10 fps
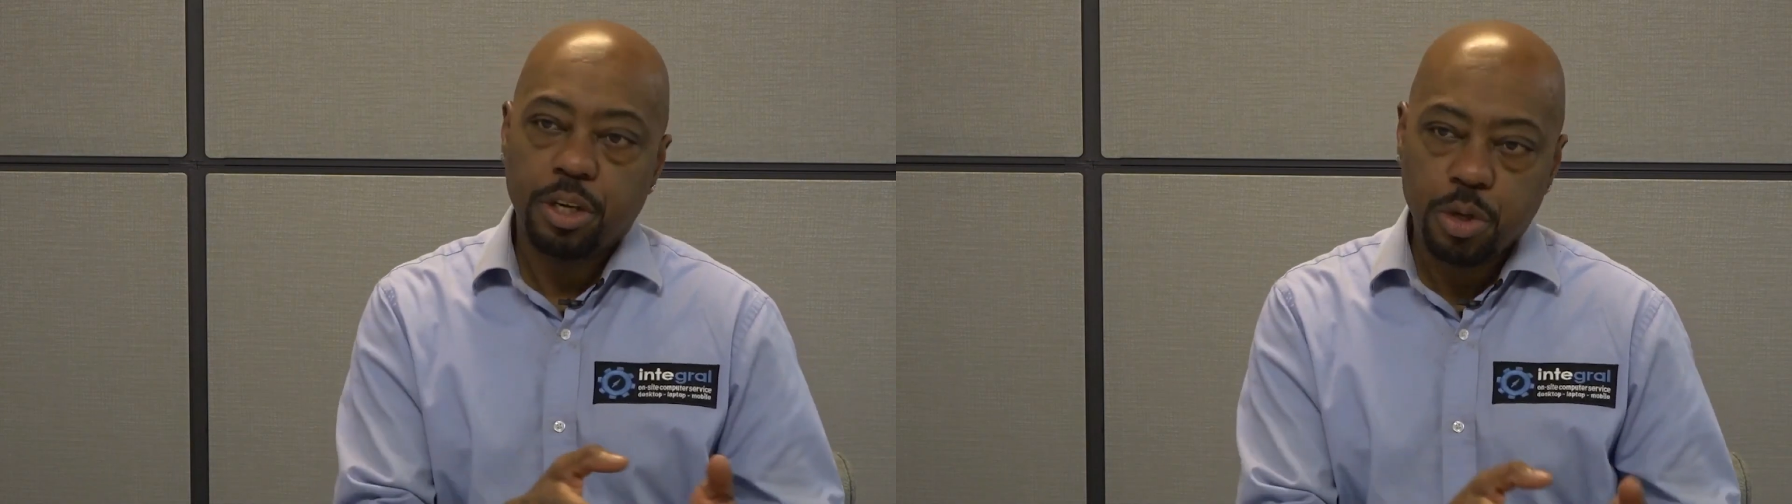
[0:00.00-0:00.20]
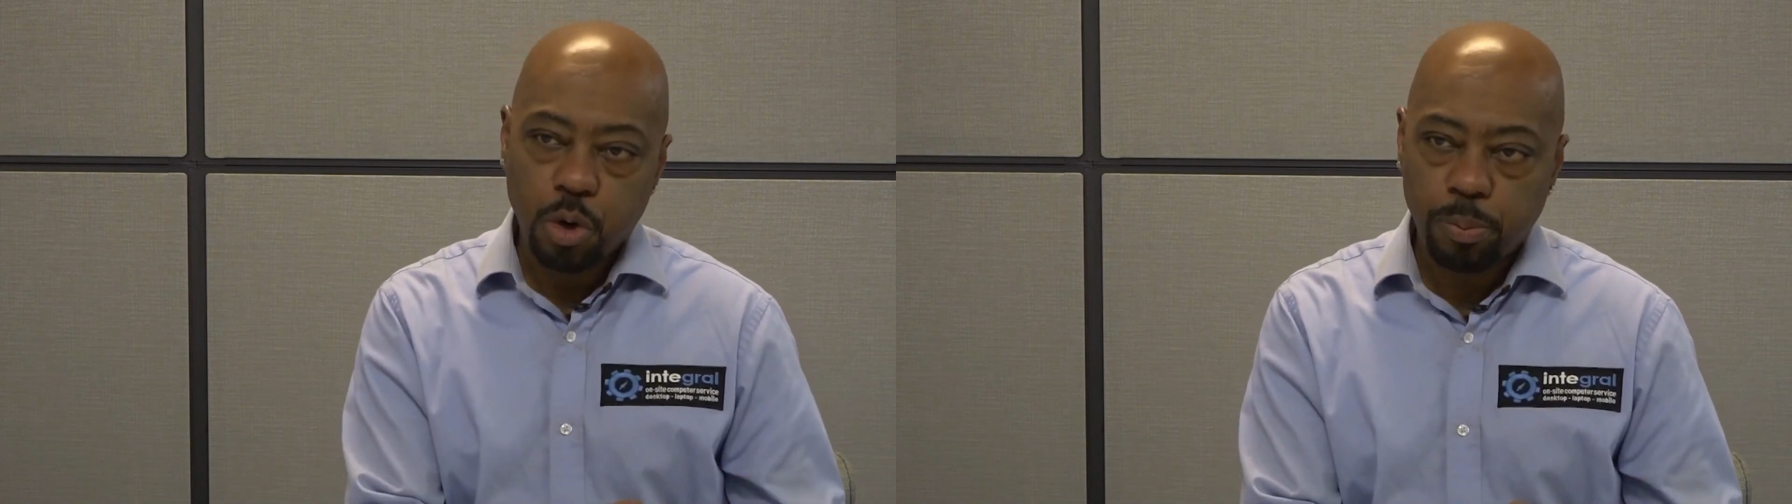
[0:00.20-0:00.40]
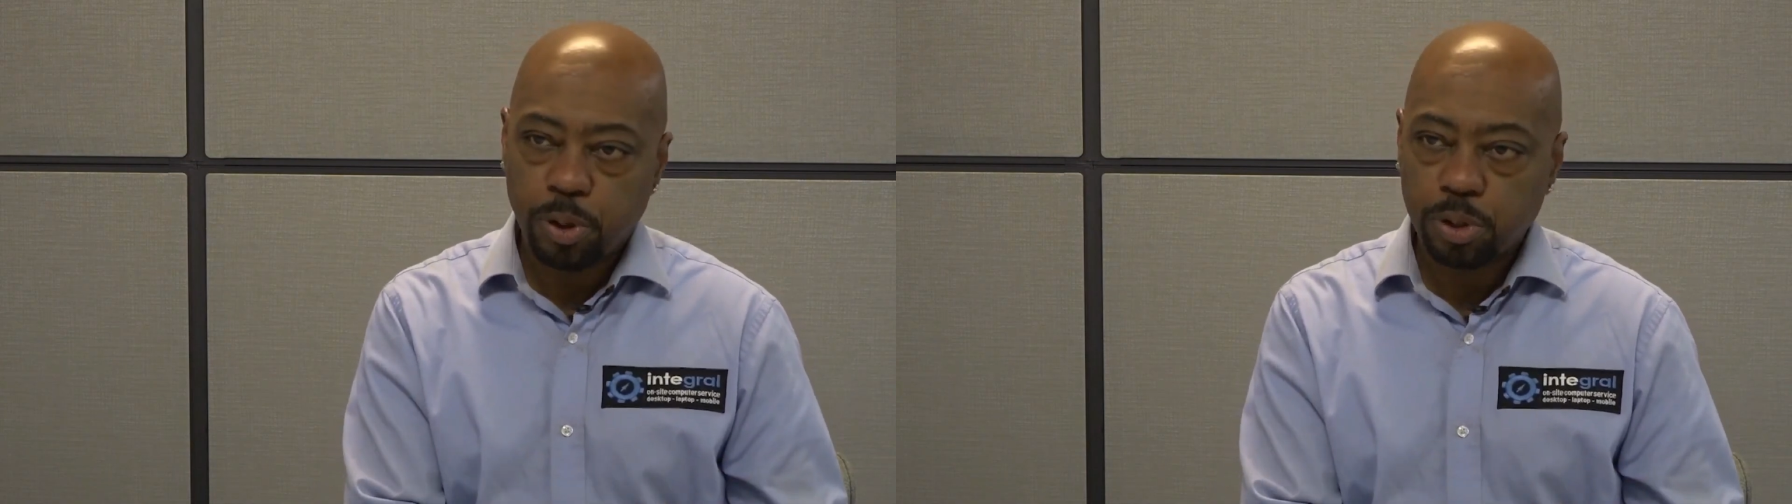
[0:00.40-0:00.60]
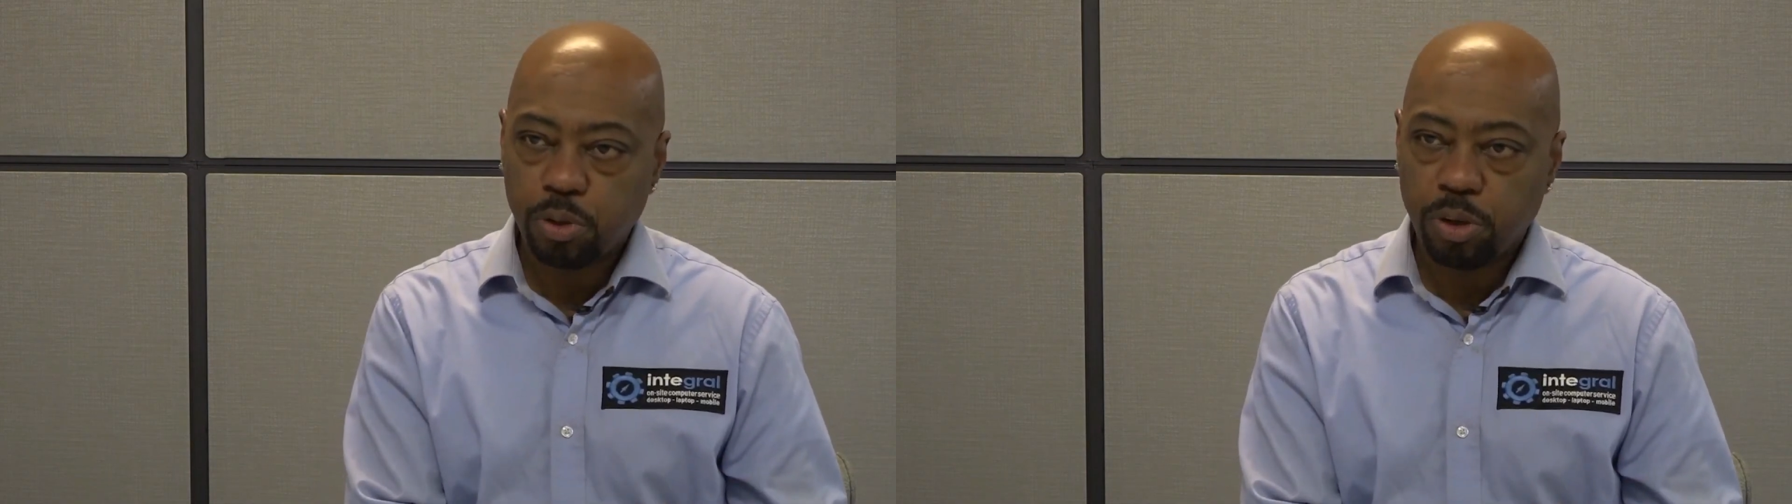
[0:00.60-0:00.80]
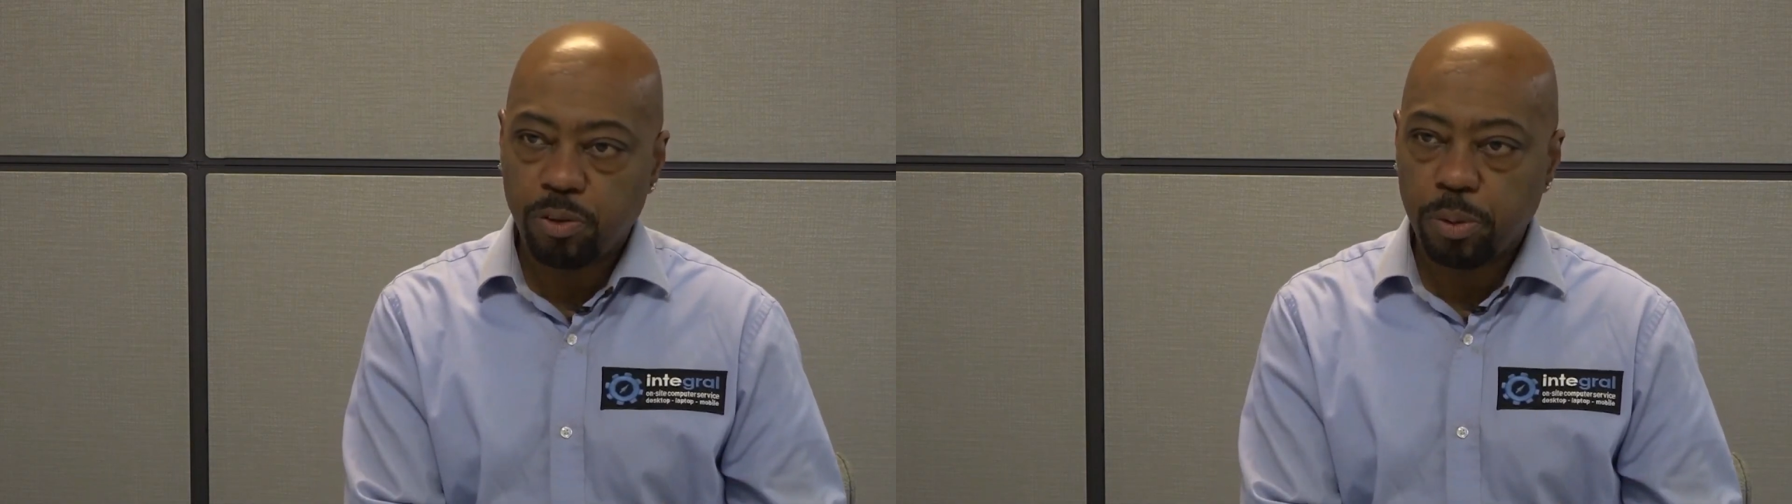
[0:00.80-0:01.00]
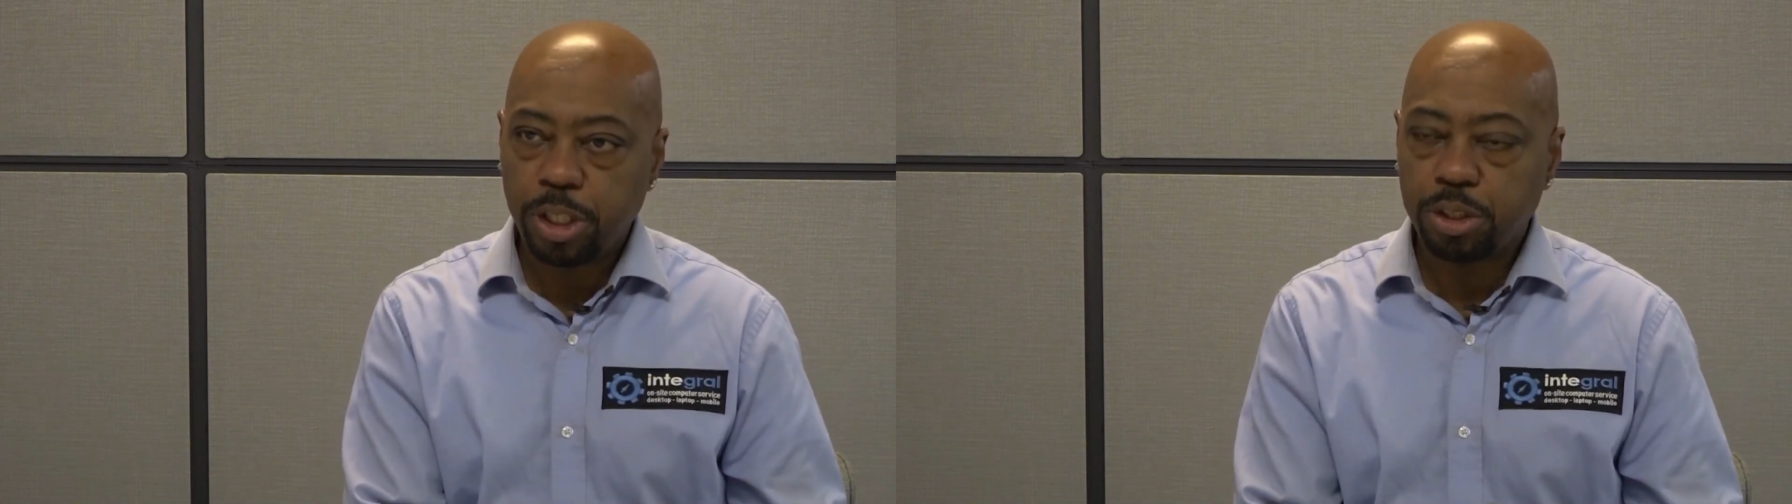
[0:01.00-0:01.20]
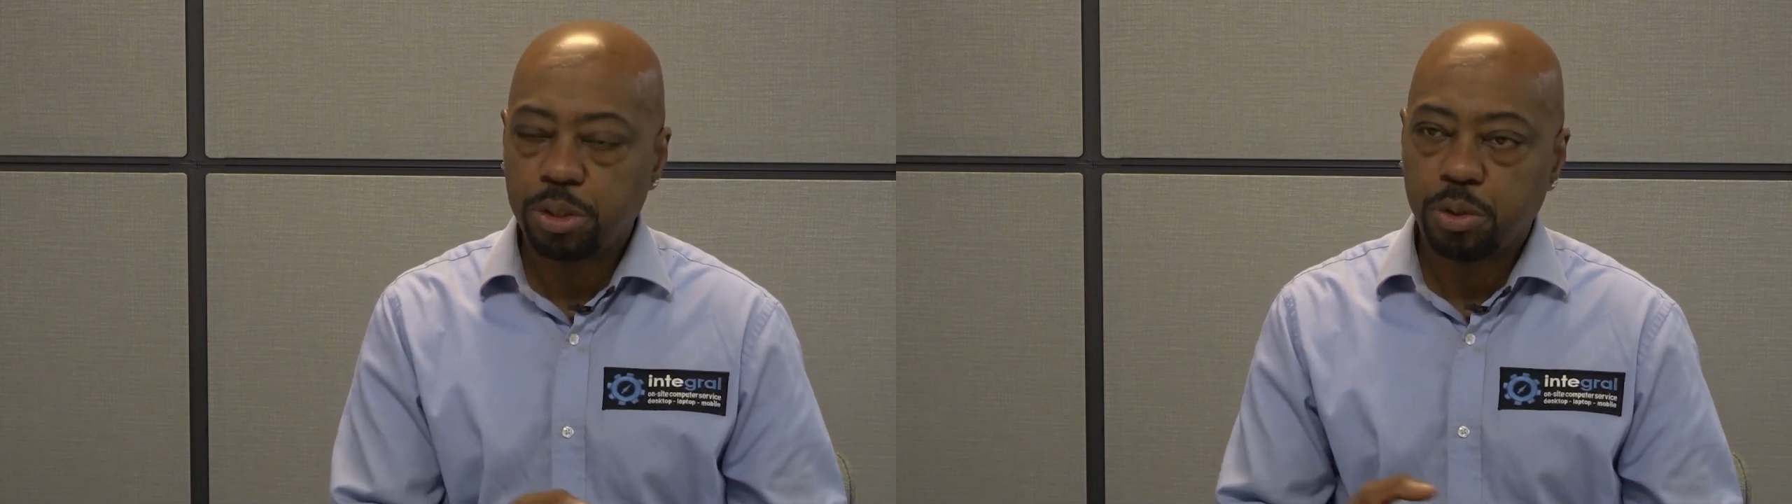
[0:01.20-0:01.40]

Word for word: your personal information